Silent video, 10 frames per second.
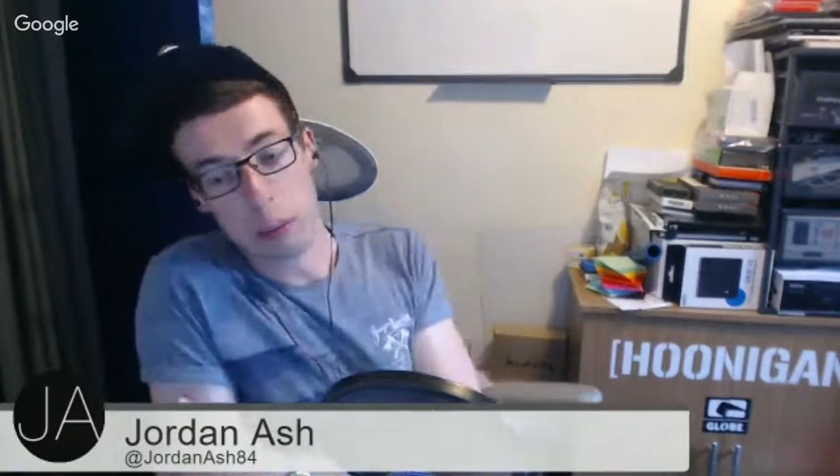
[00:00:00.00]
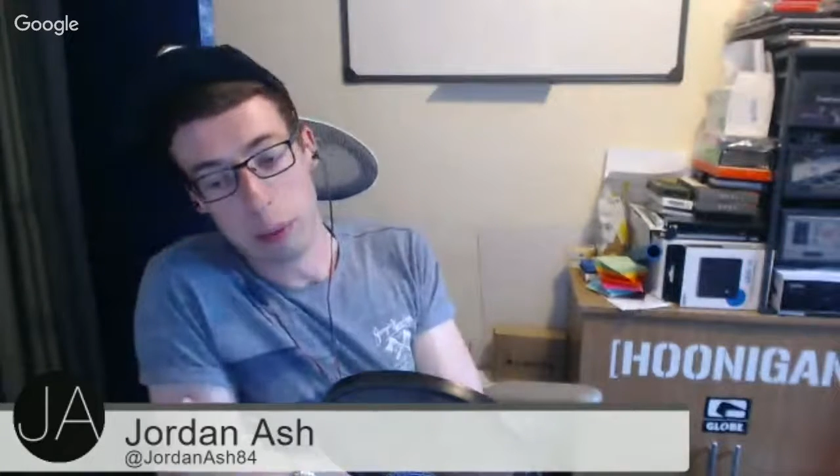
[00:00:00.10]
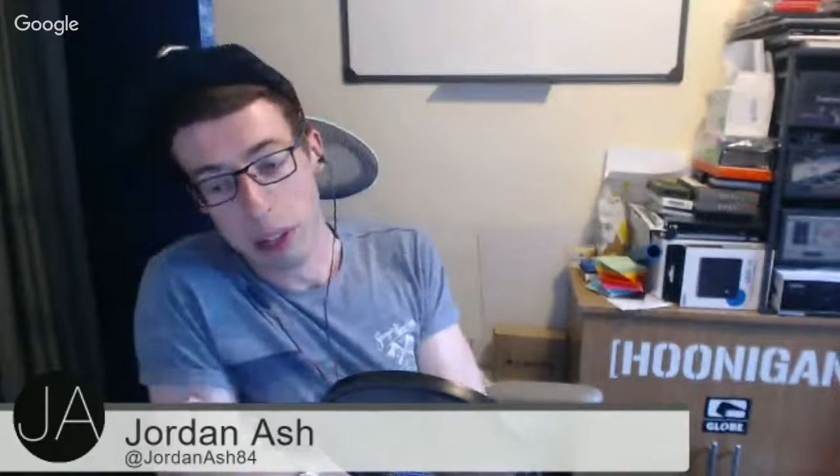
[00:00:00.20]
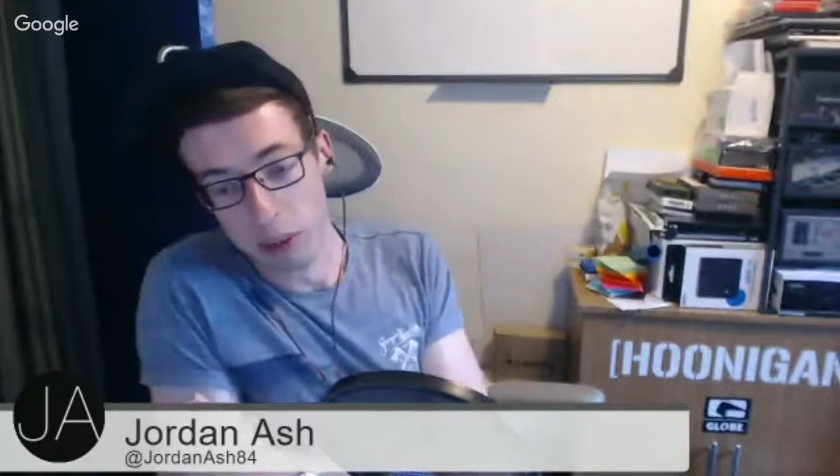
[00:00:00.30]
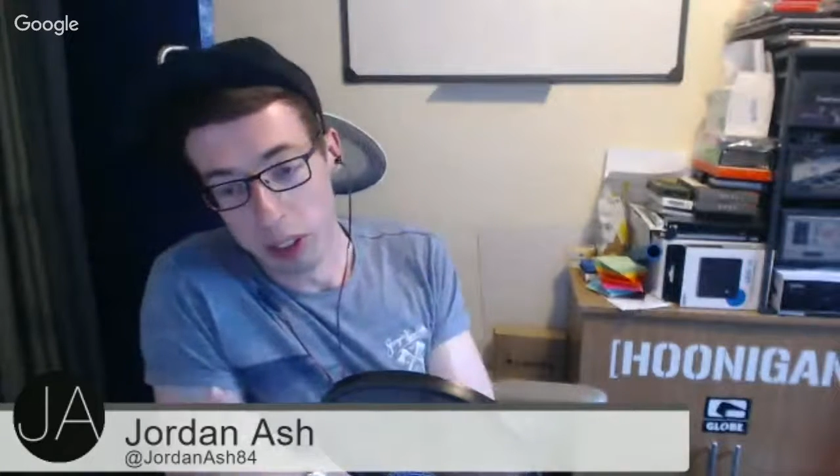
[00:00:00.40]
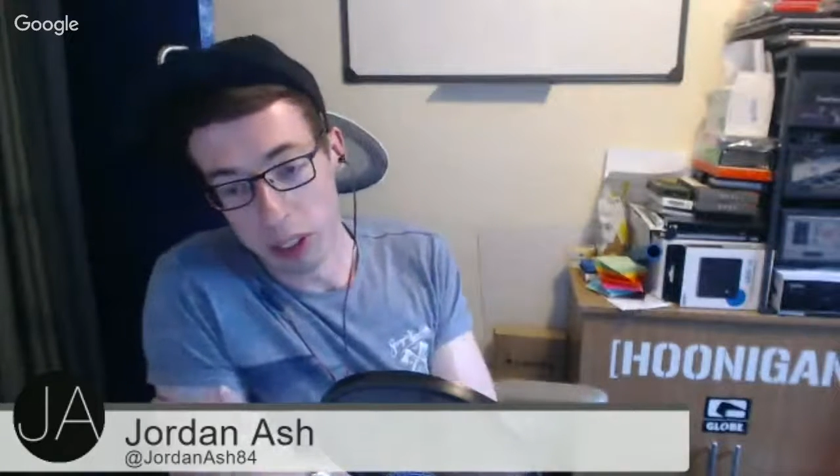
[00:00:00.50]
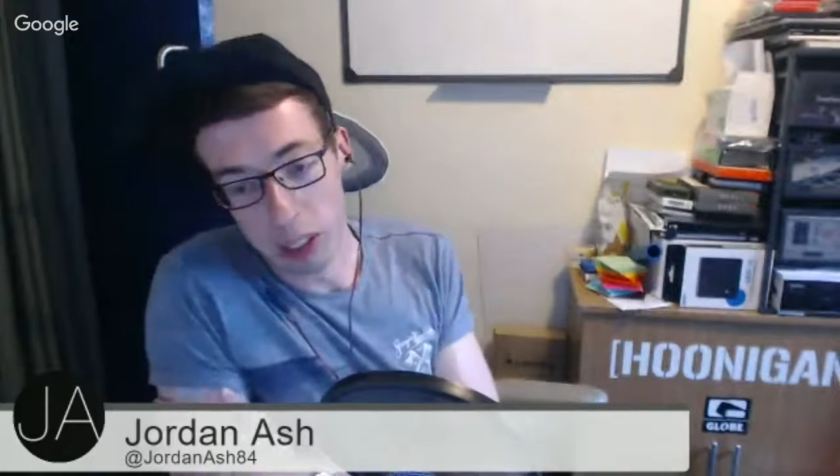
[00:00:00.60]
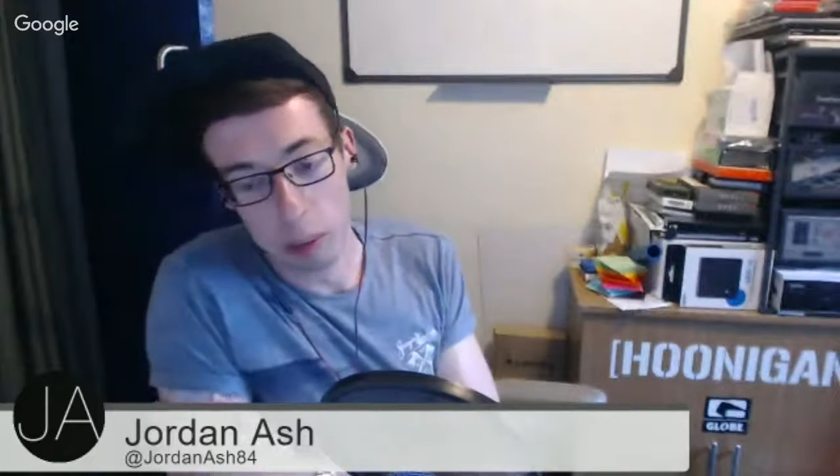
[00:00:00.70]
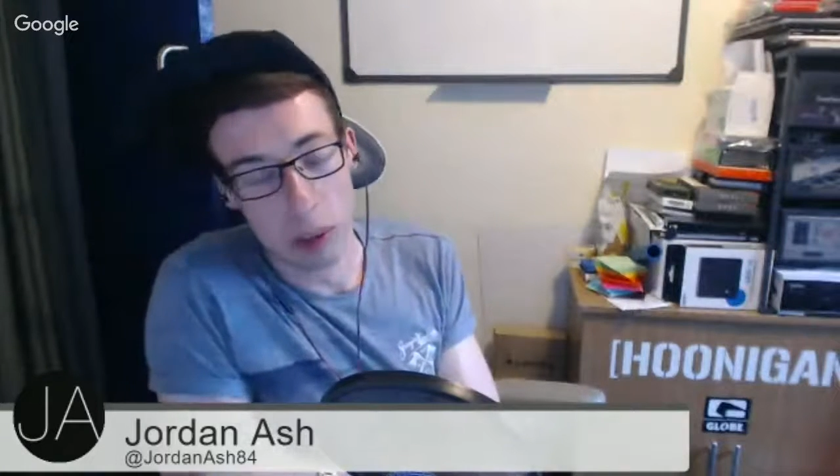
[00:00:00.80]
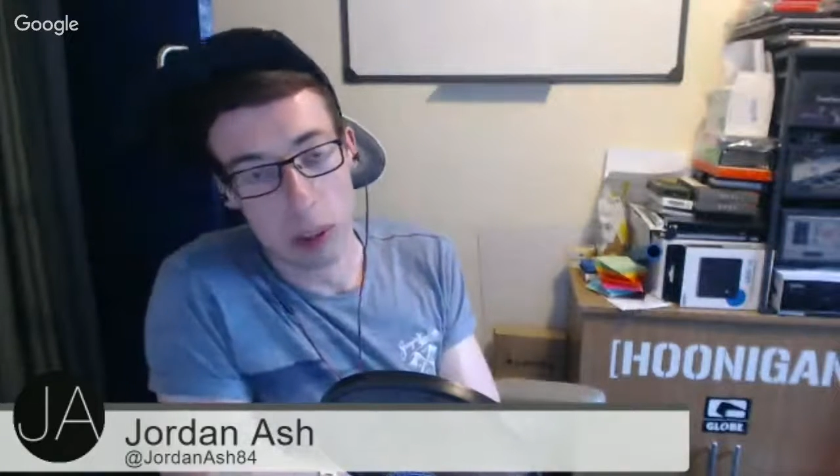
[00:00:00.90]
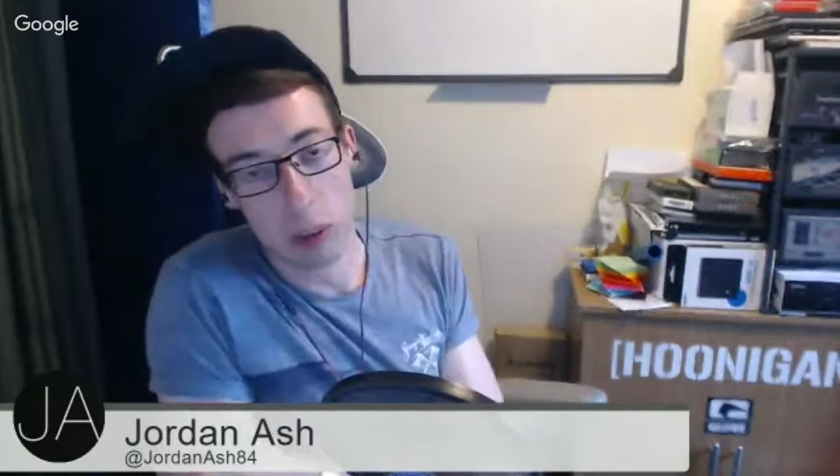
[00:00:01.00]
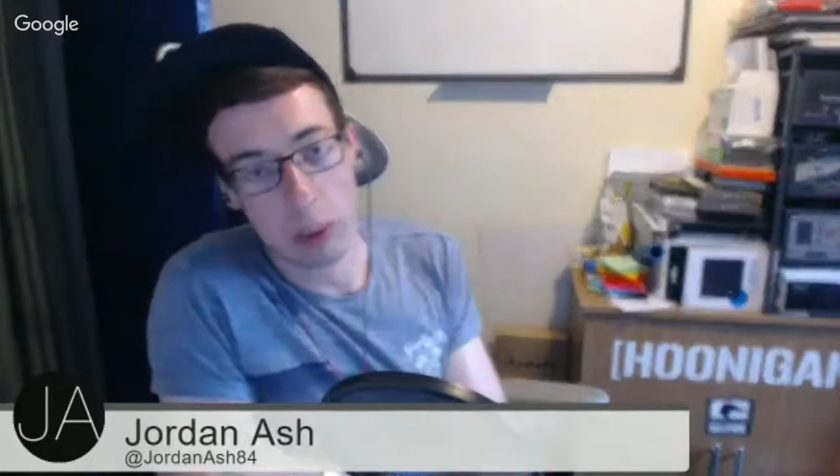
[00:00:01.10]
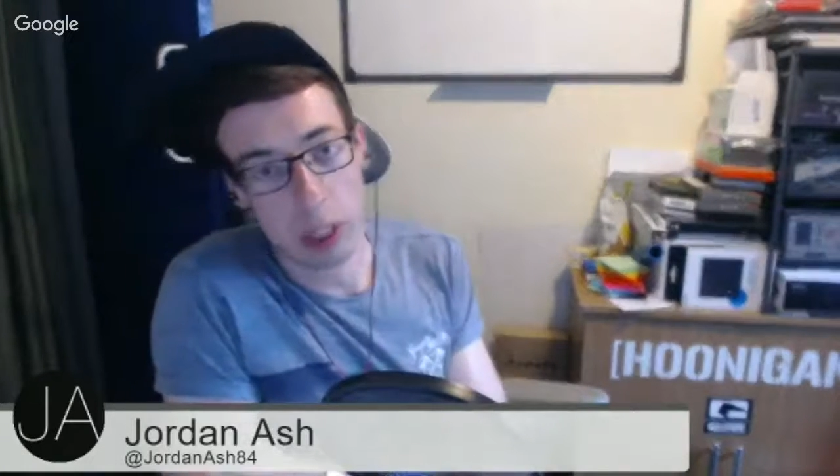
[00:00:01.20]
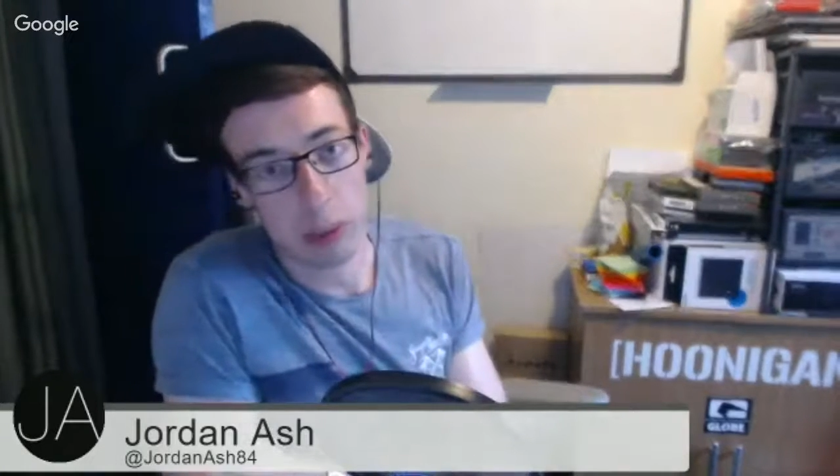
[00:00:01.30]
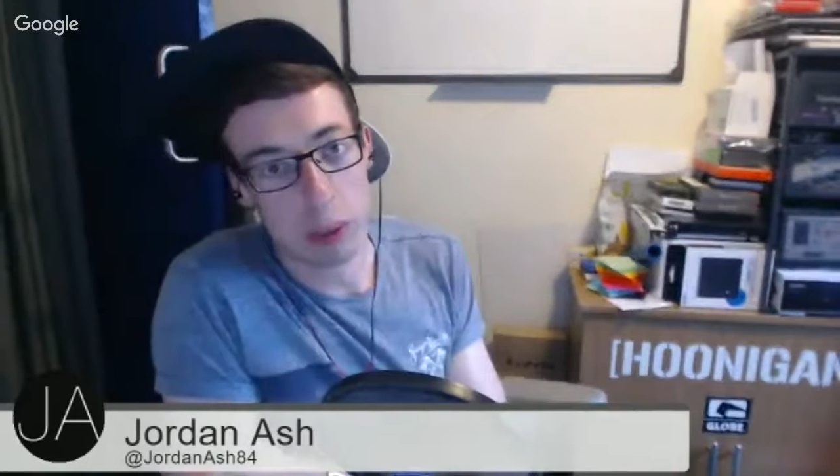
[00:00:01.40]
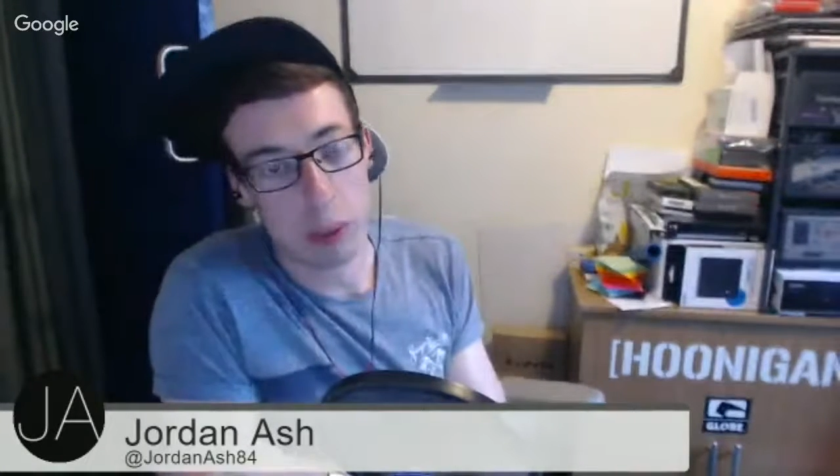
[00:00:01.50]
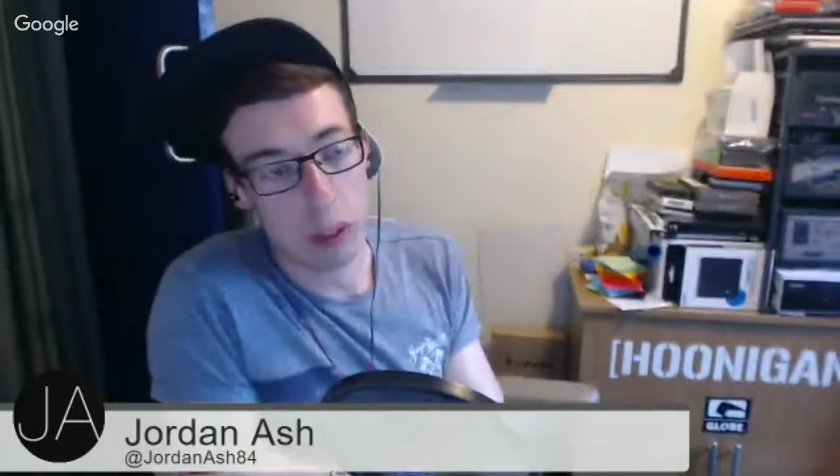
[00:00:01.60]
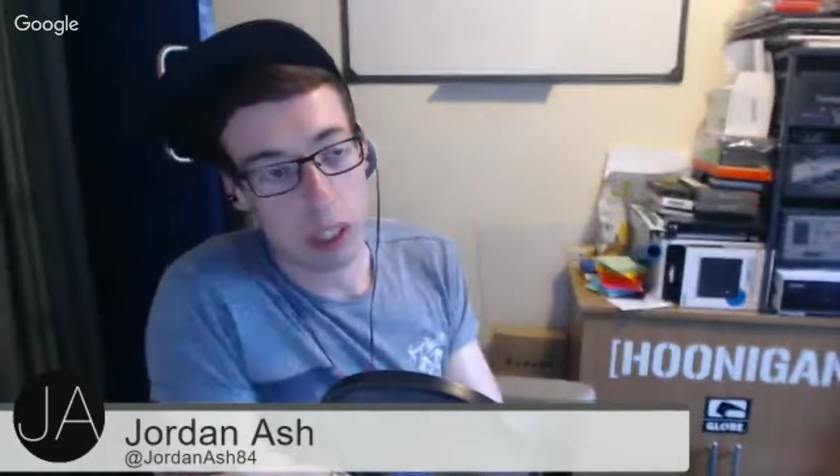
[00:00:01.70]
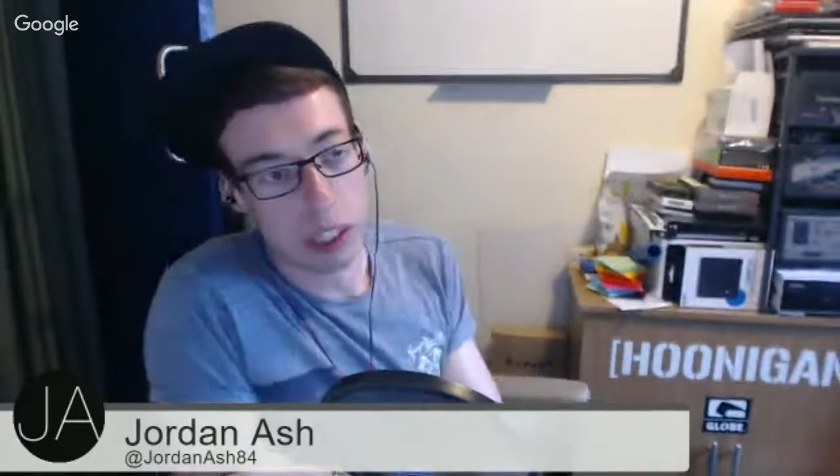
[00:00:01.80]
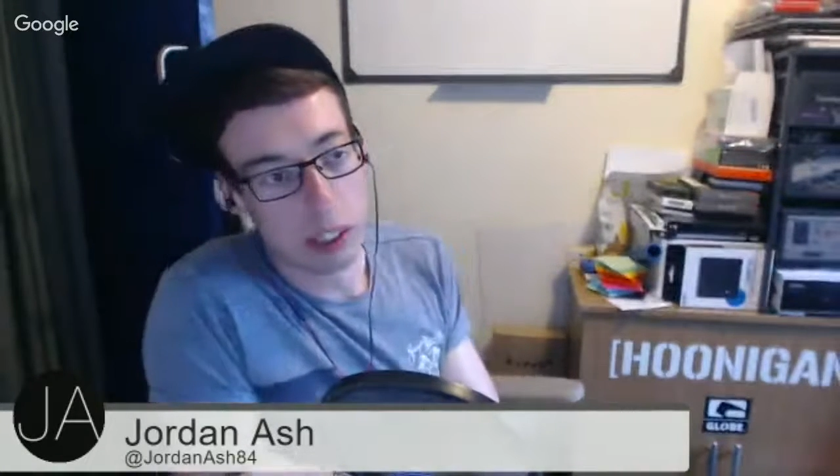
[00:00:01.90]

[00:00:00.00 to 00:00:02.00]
but I'm just going to put some towards it and